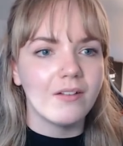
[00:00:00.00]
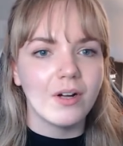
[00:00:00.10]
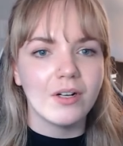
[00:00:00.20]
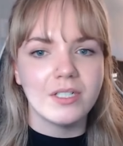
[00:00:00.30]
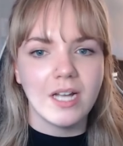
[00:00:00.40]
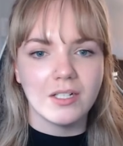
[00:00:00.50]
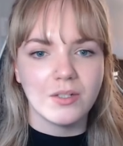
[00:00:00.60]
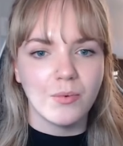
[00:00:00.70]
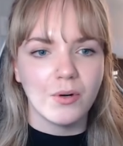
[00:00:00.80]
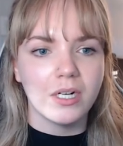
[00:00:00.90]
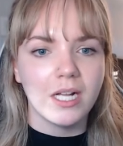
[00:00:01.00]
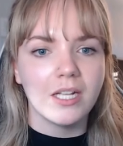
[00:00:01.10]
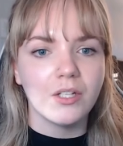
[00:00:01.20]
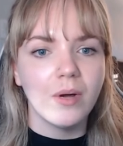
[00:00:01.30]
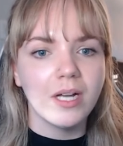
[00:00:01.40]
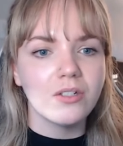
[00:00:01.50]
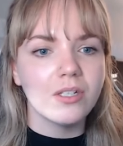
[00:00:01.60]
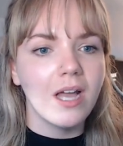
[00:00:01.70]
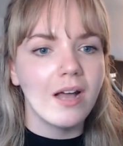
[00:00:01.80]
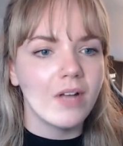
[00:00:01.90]
our dashboard and you
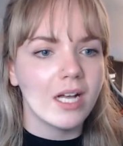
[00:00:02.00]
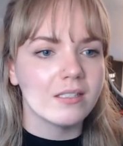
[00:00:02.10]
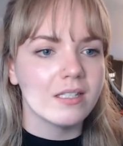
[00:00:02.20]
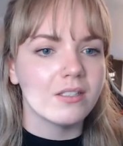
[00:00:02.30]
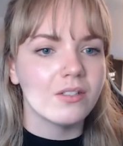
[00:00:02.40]
actually have access